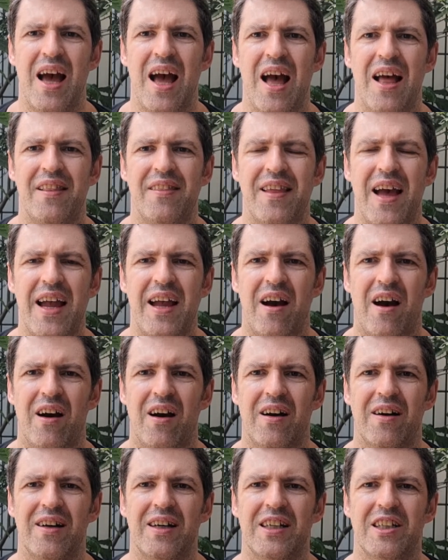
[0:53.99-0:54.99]
and they
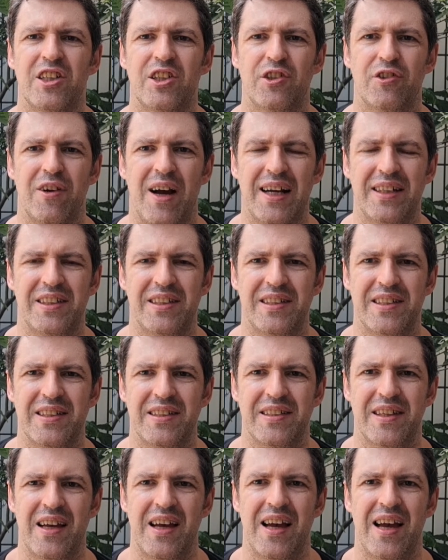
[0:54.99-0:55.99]
are
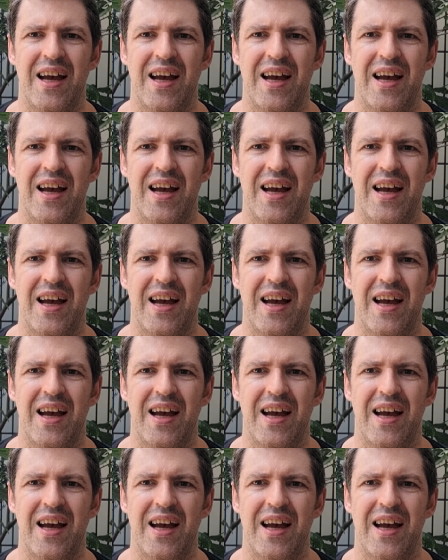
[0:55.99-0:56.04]
tragedies.